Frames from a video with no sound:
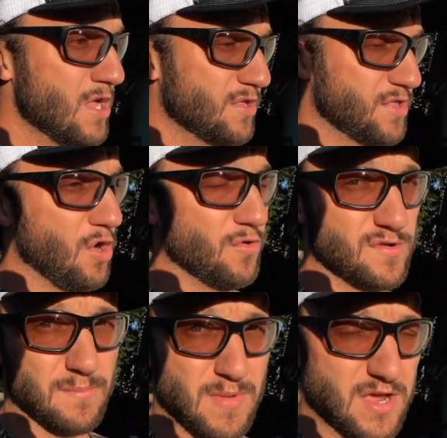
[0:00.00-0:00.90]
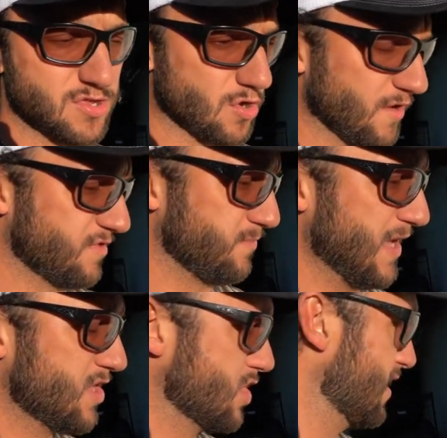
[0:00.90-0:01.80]
So there's a mixture of
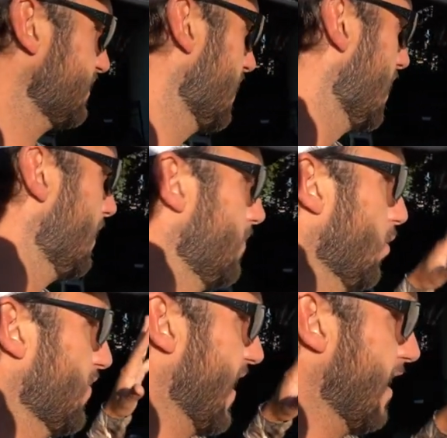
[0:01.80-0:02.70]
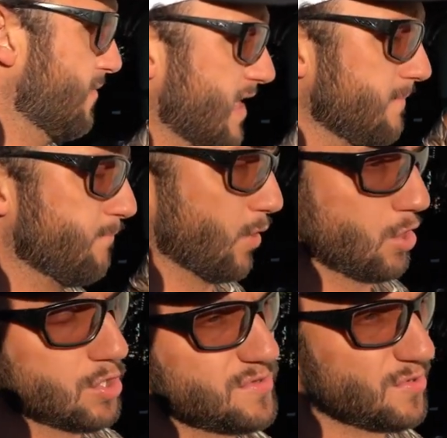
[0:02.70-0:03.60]
species, but with how many
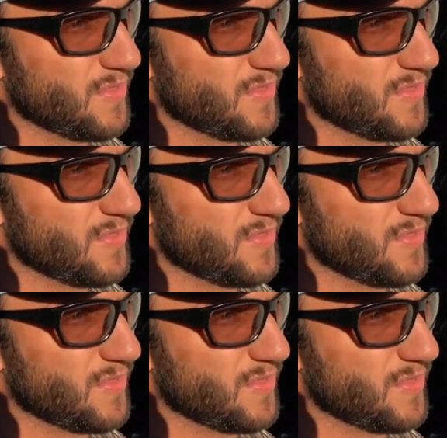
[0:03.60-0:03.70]
birds are